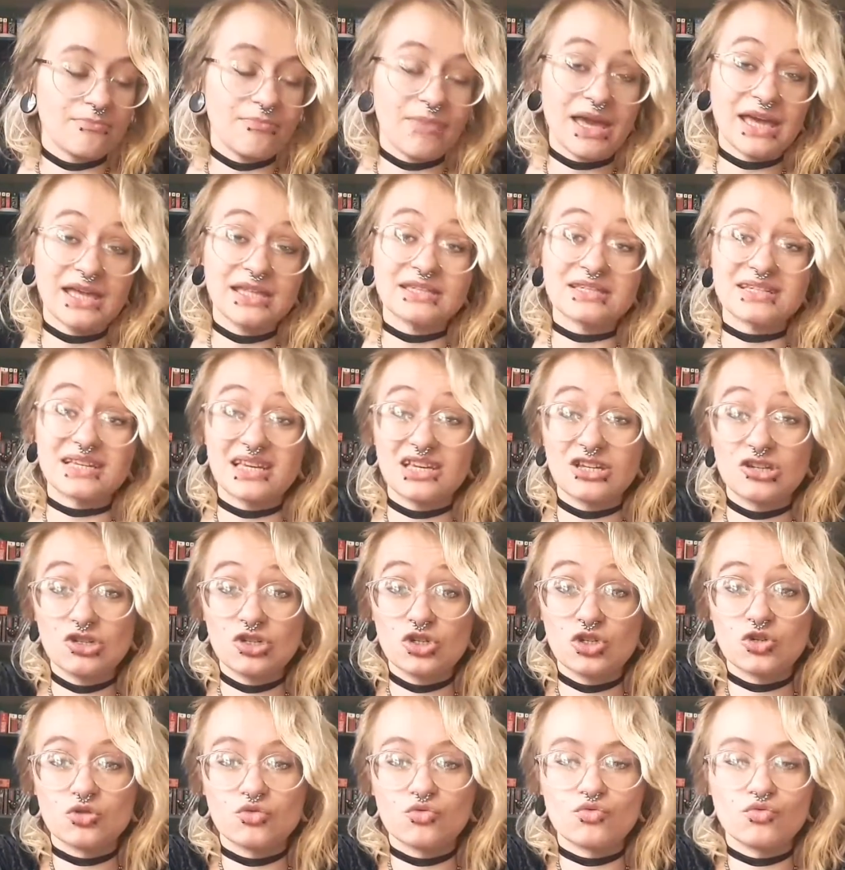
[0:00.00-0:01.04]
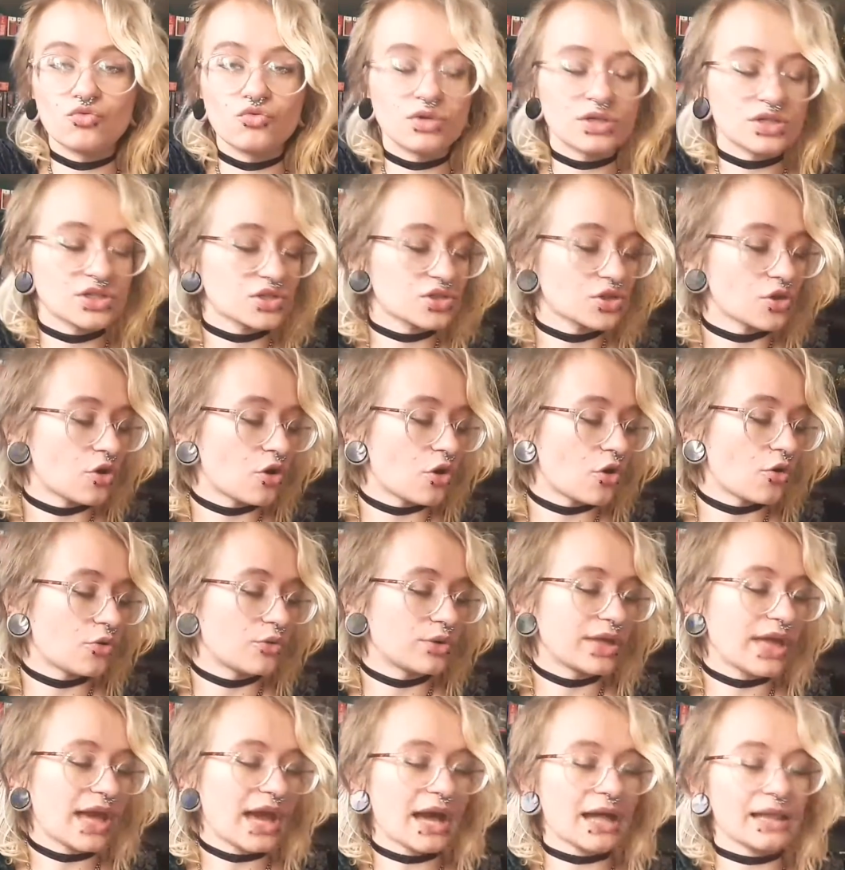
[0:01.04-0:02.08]
paint into. So
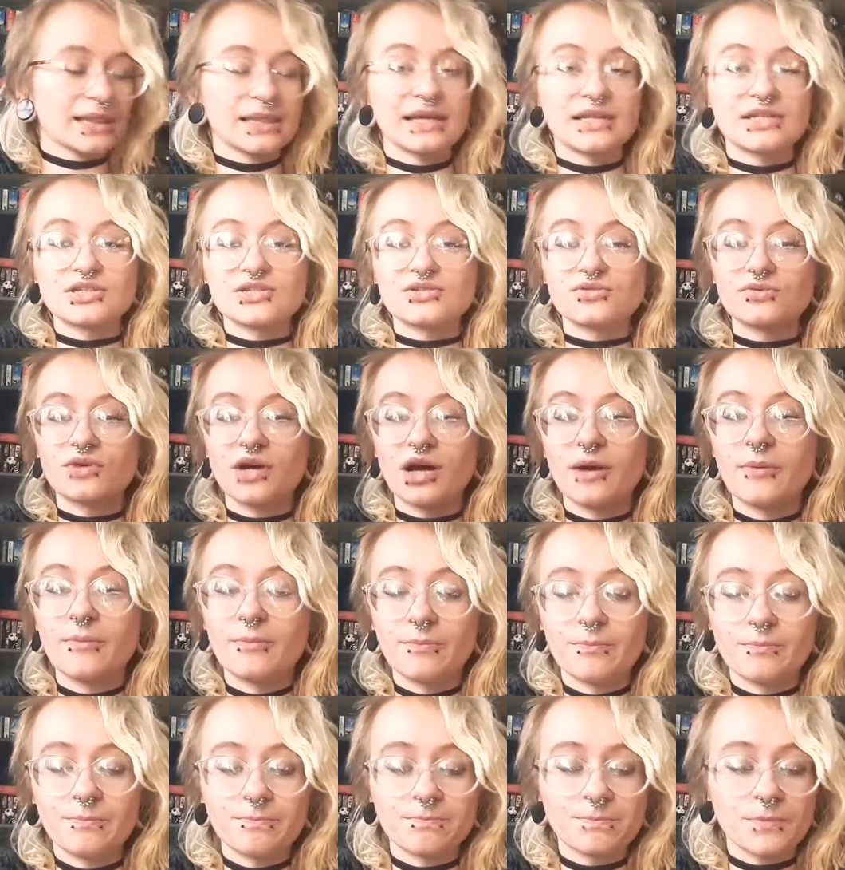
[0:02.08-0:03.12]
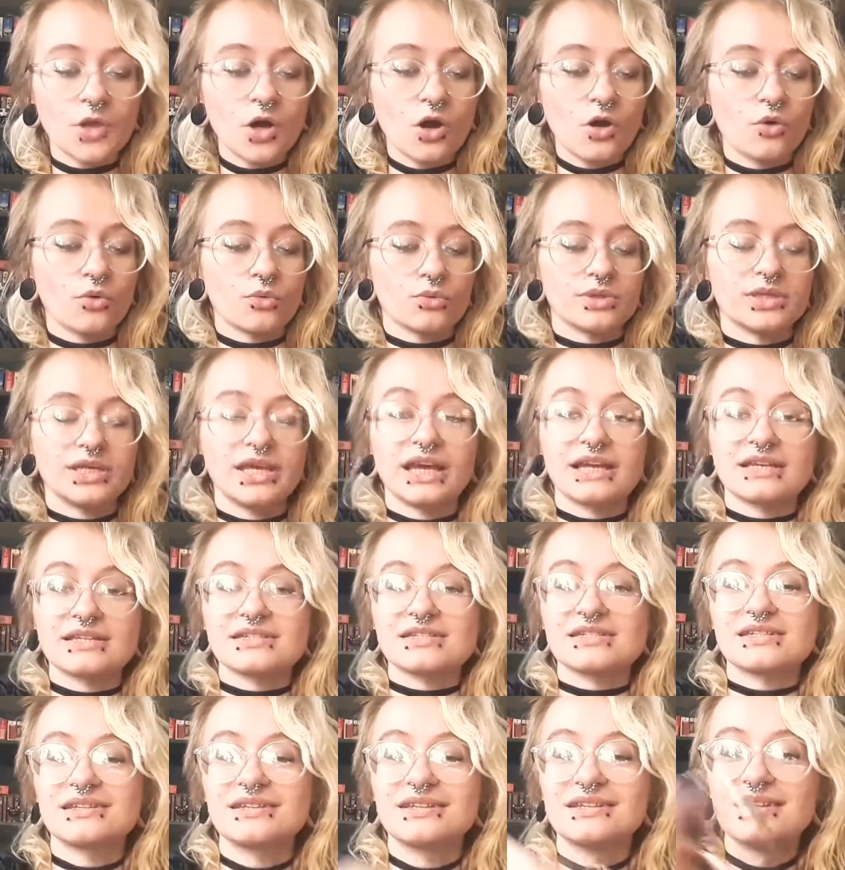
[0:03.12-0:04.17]
yeah, let's, oh
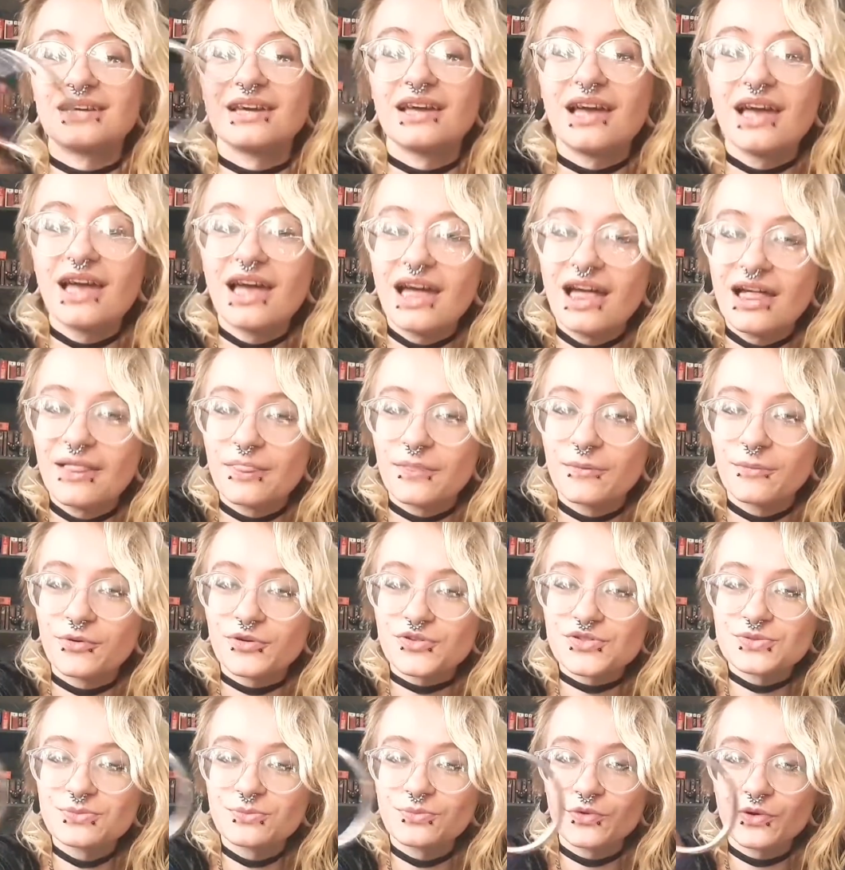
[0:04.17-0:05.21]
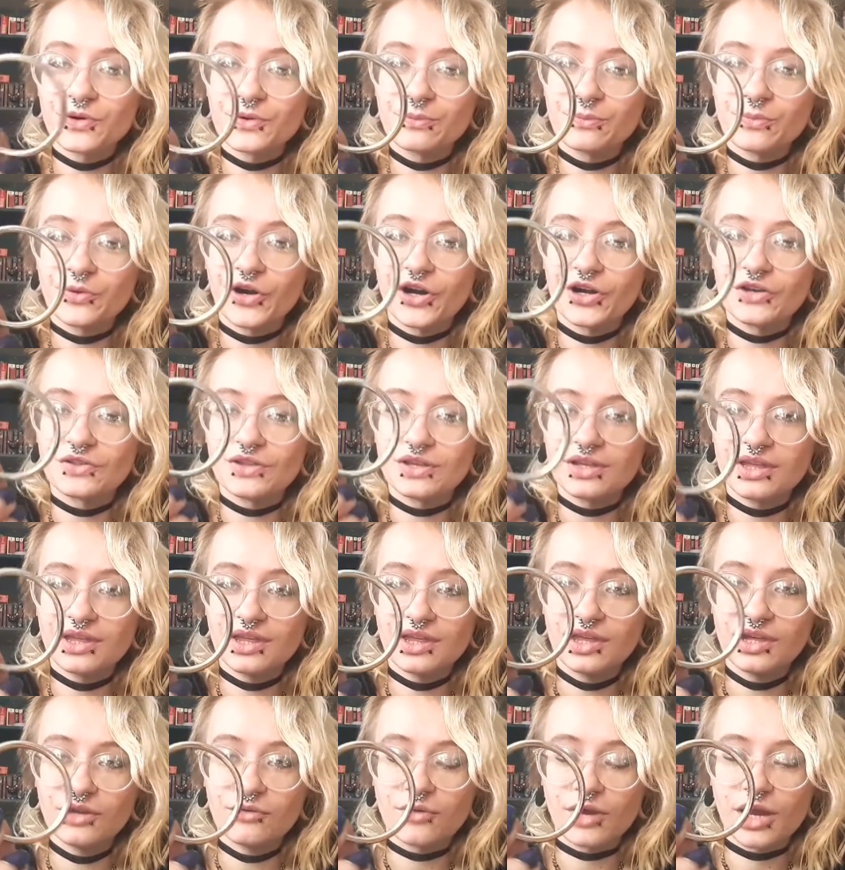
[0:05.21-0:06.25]
yes, the most important part, the
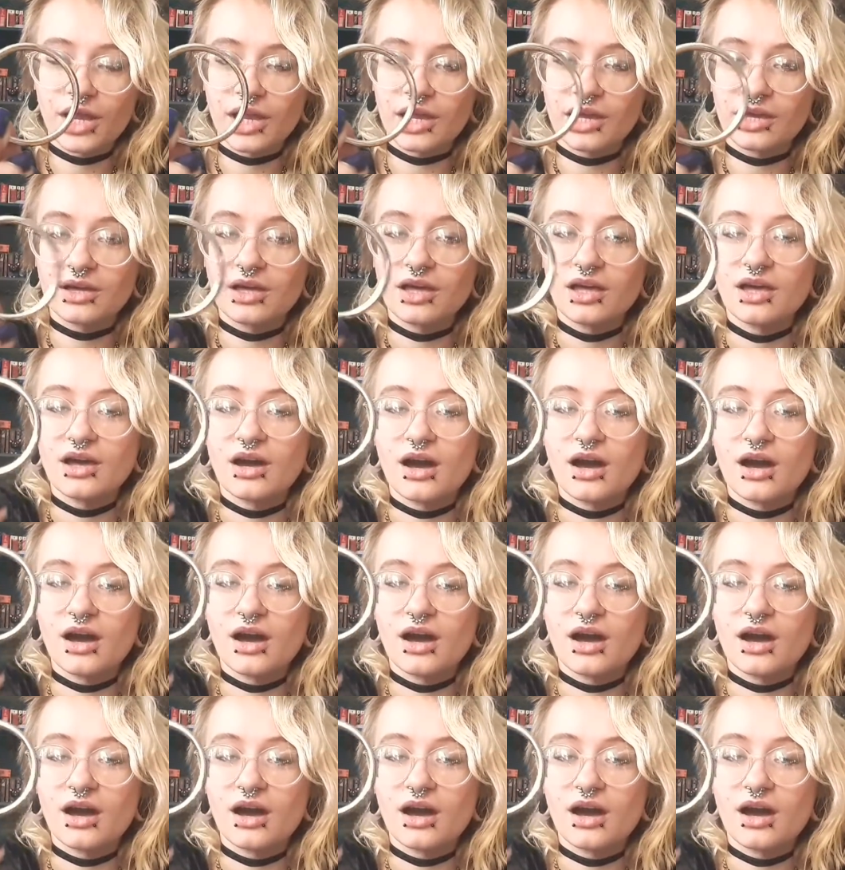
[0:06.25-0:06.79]
key ring.